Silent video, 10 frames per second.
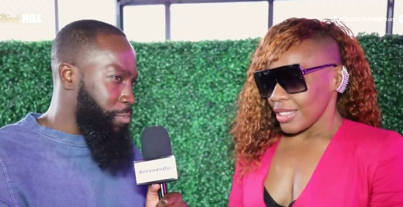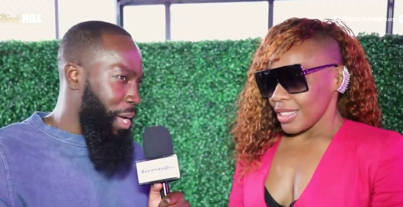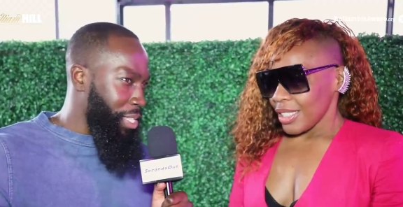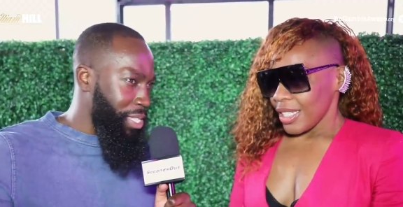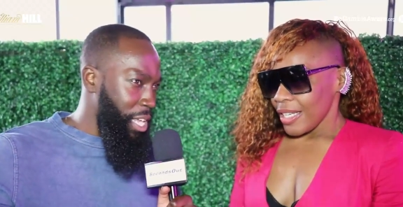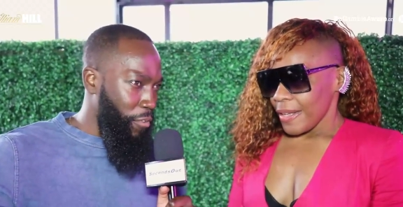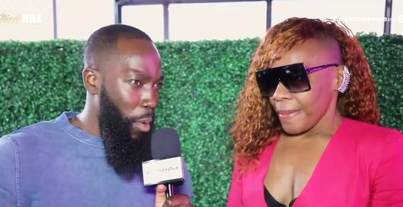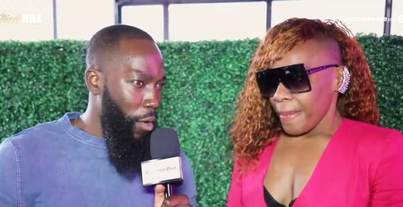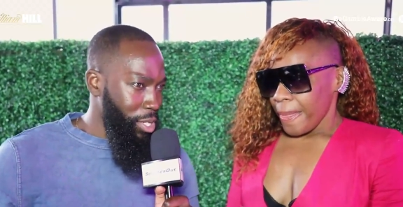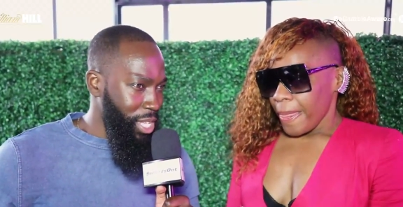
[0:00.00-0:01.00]
Speaker 1: expect to see from
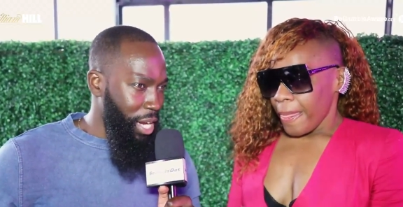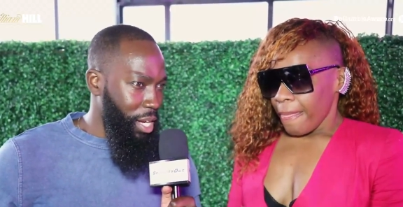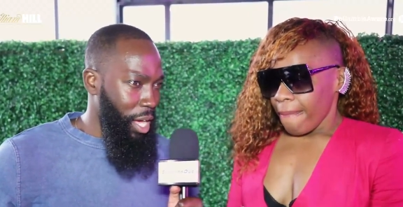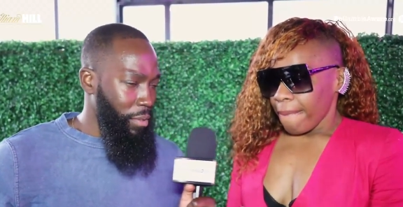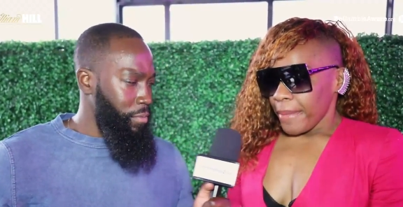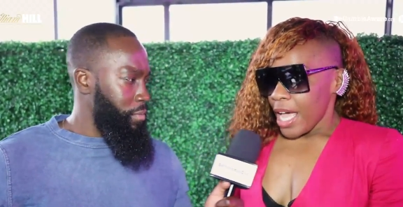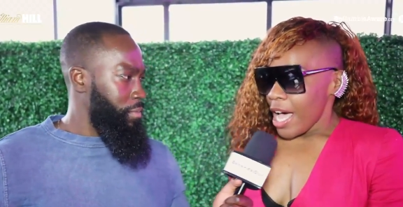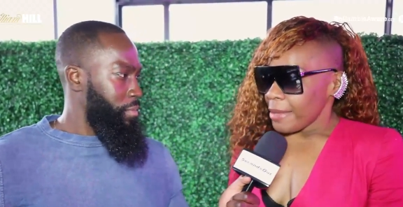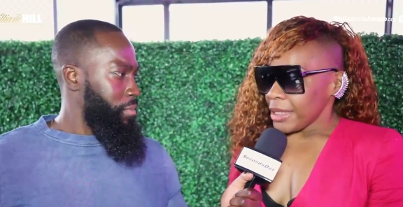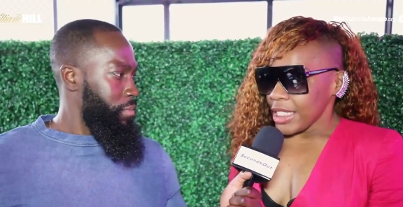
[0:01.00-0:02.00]
her on Saturday night?
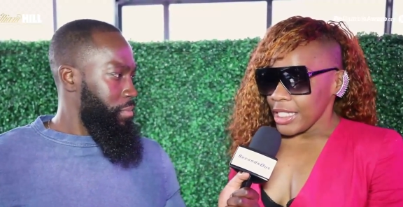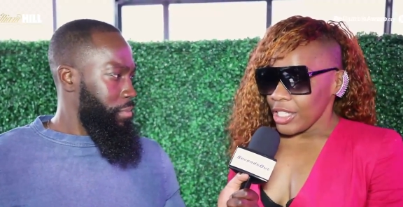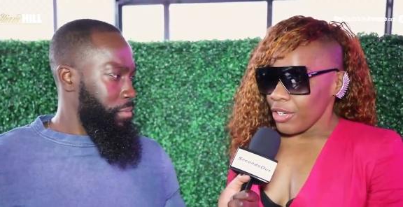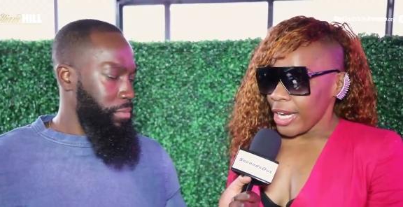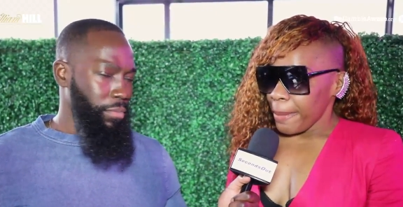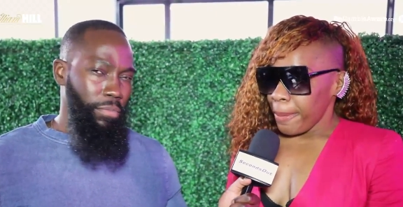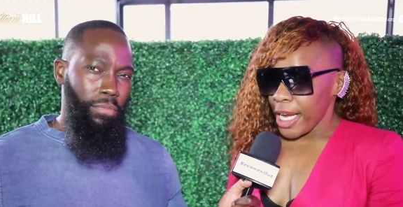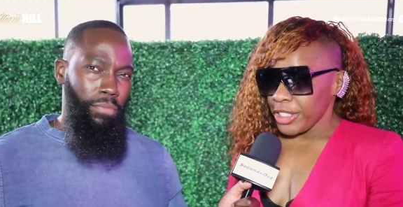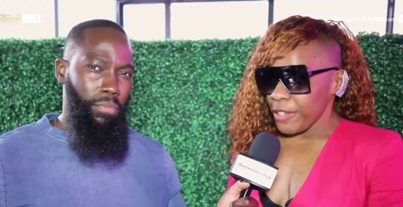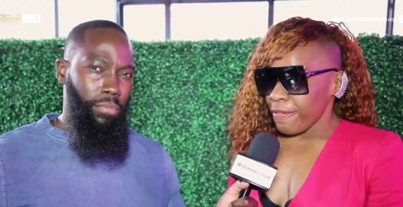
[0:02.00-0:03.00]
Speaker 2: Um, she's a great
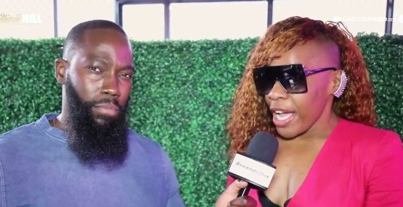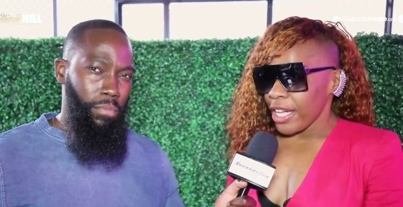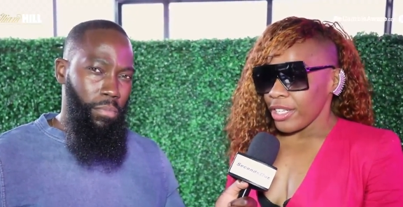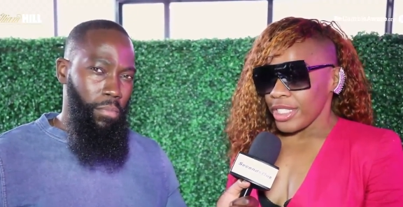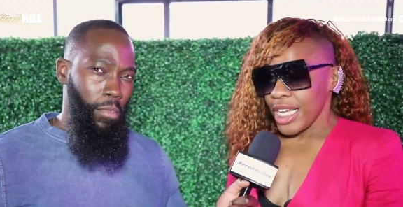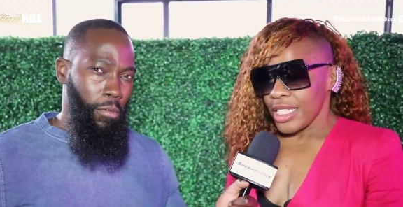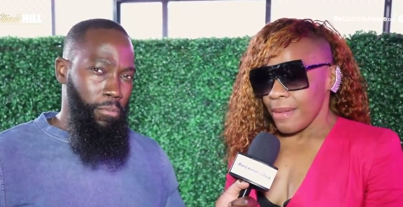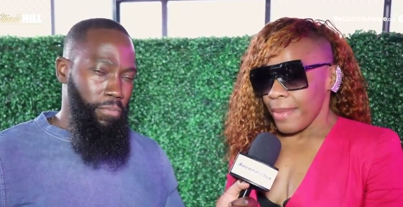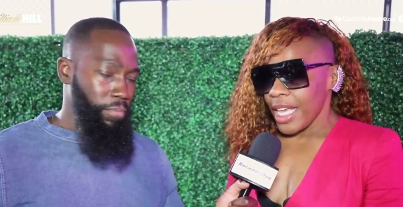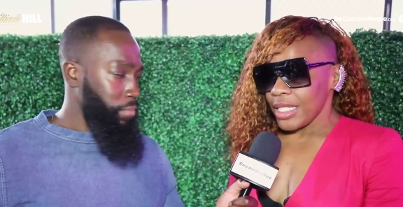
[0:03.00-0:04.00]
pressure fighter. She has
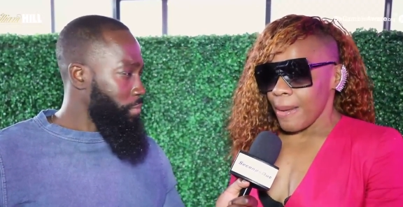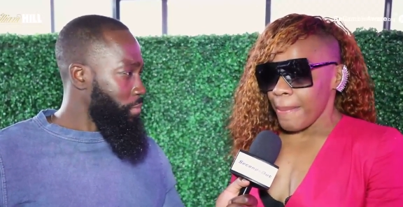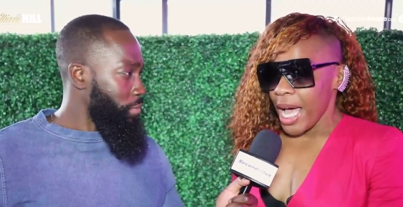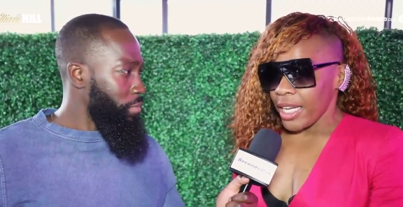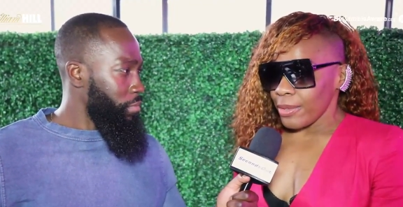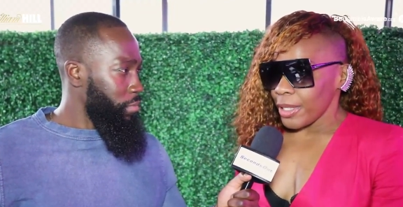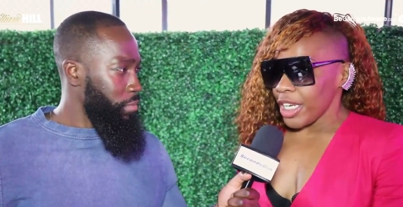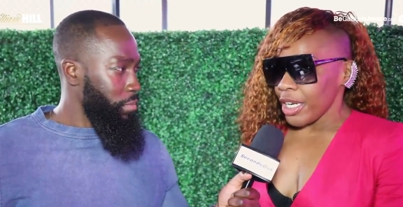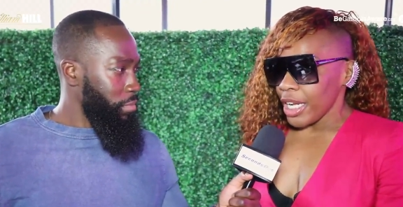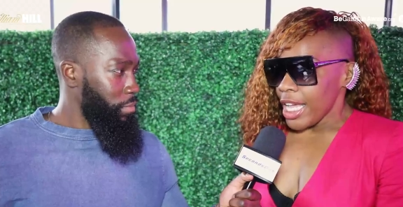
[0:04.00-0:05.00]
amazing body
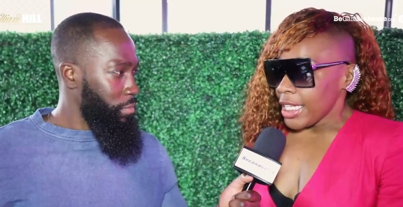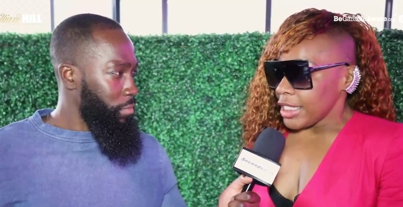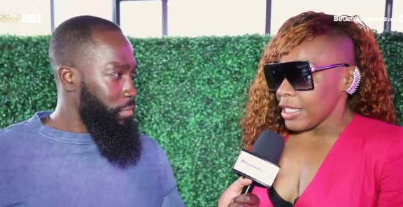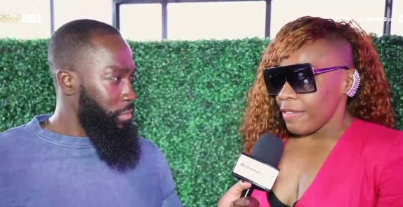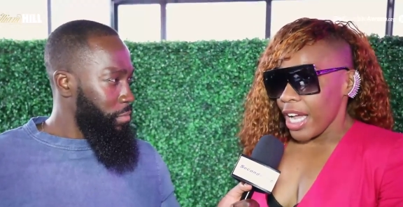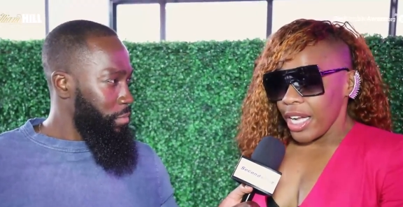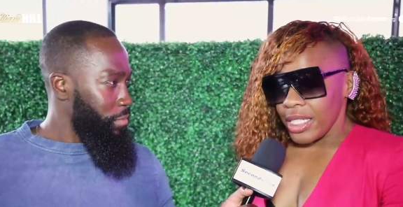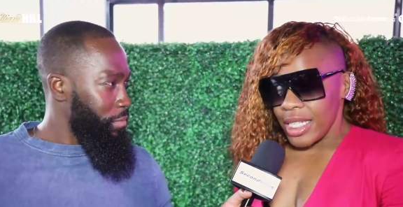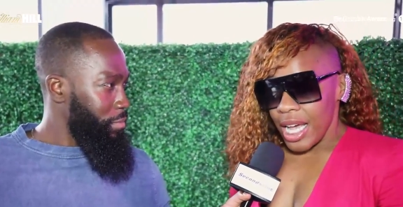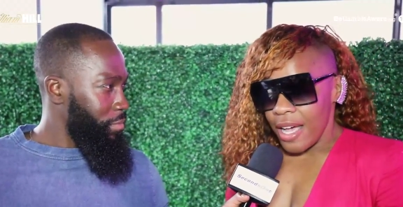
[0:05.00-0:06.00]
work. She's very
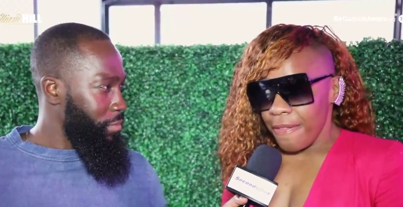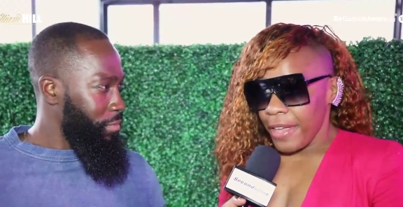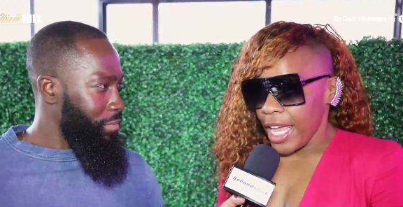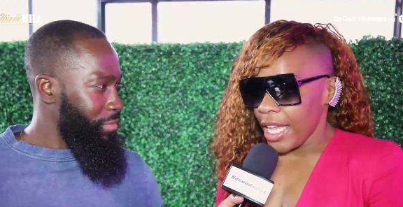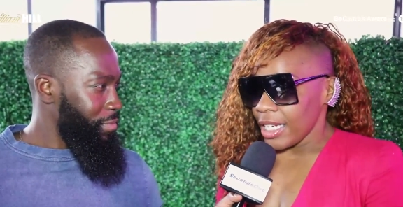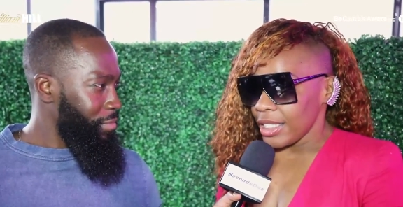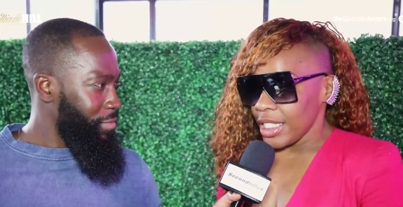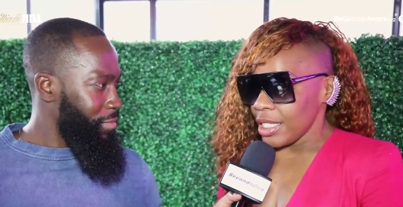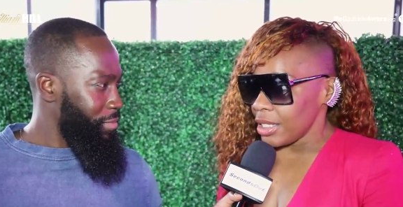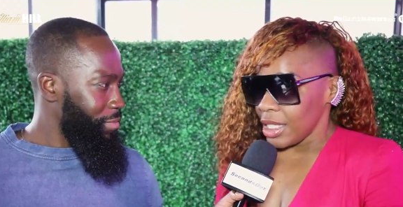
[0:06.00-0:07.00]
tough, and
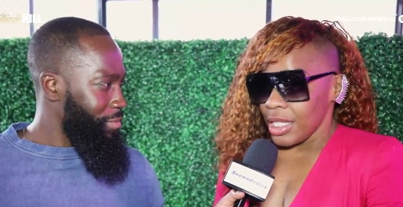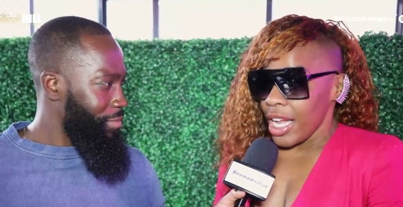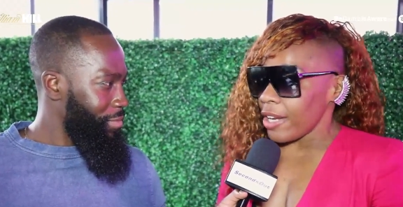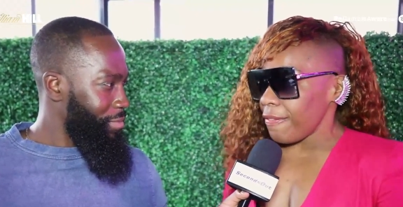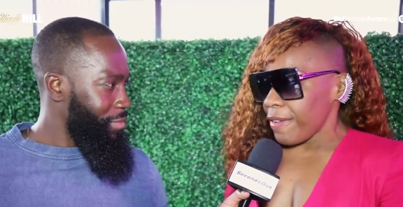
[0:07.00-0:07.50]
she she's there to